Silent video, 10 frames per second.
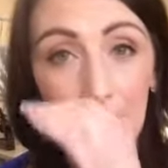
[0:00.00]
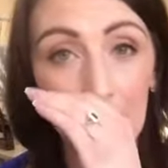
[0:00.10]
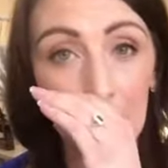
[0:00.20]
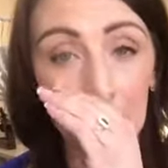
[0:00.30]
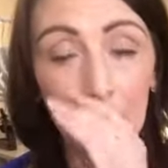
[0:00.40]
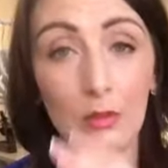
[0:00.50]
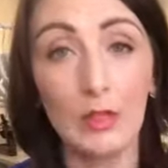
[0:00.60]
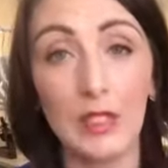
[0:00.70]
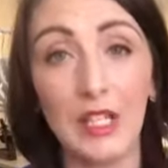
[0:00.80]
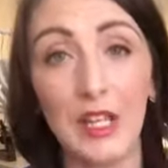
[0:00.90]
So
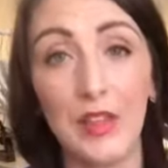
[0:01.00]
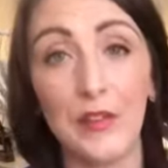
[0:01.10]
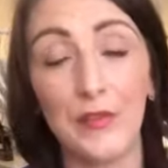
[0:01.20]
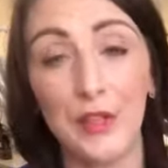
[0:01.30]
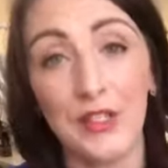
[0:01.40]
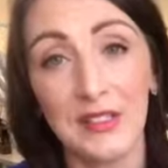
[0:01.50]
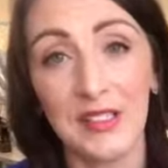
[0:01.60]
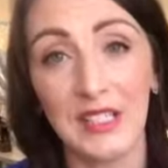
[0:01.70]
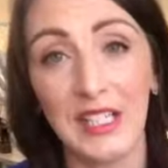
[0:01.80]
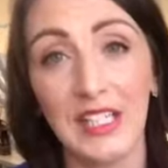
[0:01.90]
the first
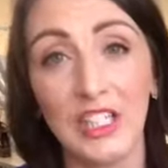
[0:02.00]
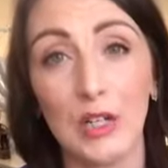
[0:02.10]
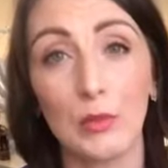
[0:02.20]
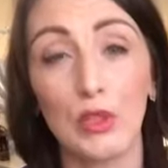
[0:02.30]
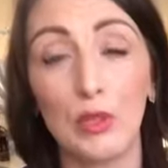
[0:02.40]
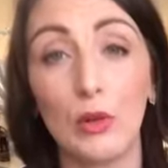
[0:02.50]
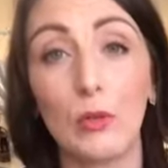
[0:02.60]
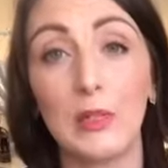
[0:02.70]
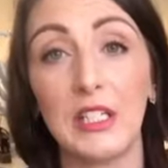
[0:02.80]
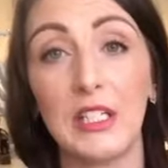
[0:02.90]
stage, I would
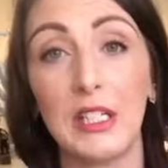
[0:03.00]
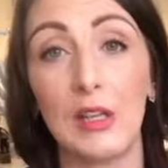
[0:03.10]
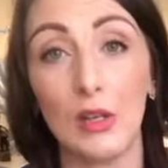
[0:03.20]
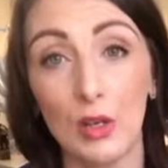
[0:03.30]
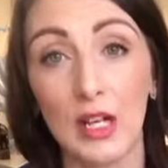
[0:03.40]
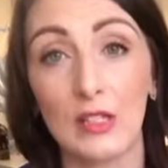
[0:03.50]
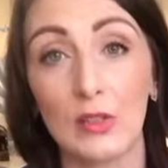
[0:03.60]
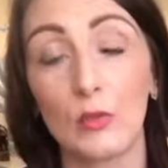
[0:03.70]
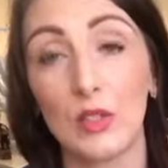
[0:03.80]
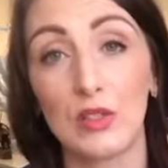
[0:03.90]
normally look at
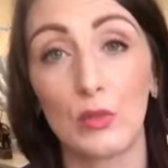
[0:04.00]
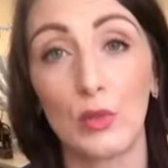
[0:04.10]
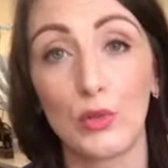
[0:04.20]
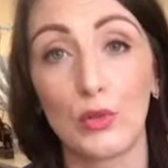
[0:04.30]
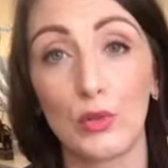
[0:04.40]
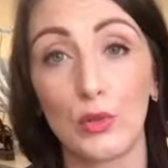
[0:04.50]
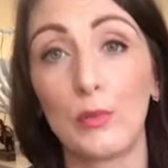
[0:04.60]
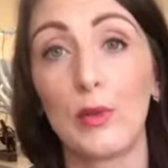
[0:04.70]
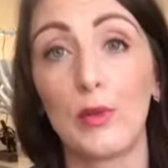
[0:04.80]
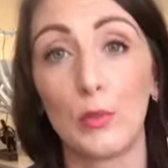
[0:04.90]
someone's wardrobe
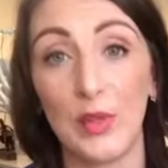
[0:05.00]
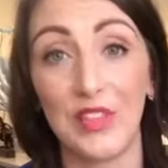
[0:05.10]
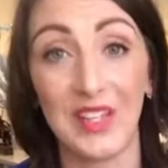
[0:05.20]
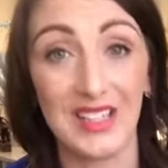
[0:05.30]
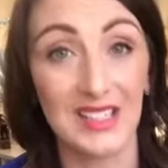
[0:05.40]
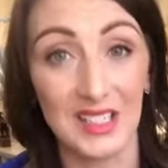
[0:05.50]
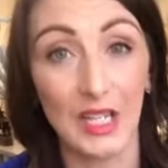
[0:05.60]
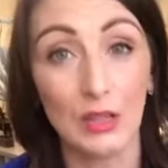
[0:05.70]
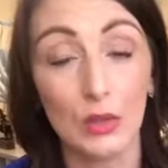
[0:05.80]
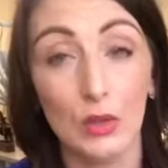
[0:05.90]
with their
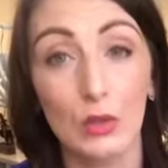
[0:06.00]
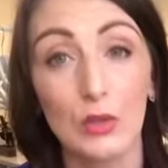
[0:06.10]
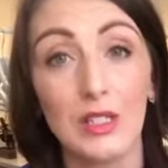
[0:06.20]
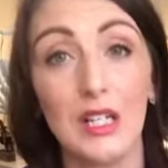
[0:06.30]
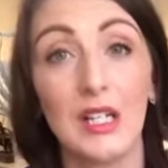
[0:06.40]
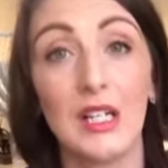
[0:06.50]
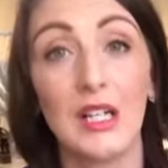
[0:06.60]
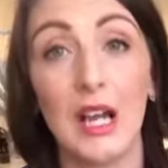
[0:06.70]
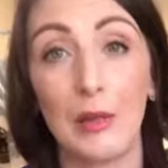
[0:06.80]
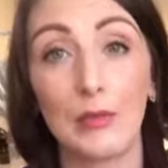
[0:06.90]
style code.
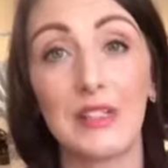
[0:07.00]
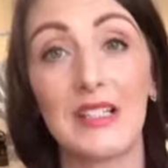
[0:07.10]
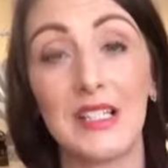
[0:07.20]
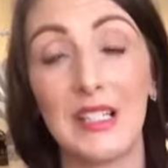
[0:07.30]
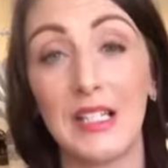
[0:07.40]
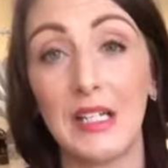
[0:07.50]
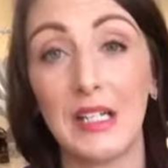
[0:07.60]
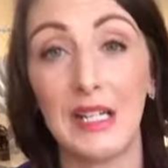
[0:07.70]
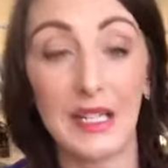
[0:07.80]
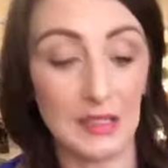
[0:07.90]
I would say,
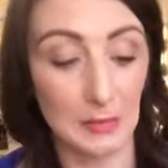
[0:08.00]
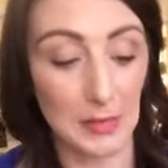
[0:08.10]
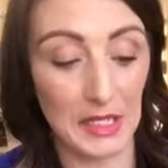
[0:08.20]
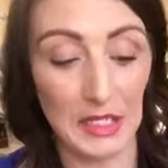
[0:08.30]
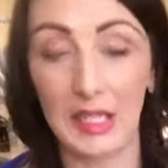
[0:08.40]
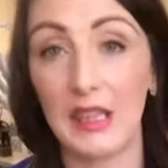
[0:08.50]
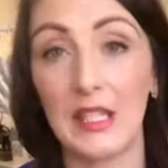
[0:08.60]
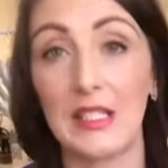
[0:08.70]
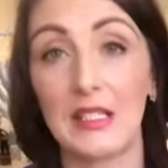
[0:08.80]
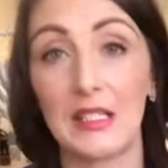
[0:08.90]
let's make
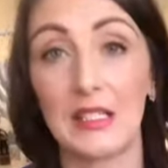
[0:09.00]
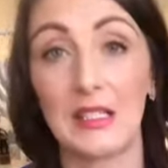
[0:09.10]
this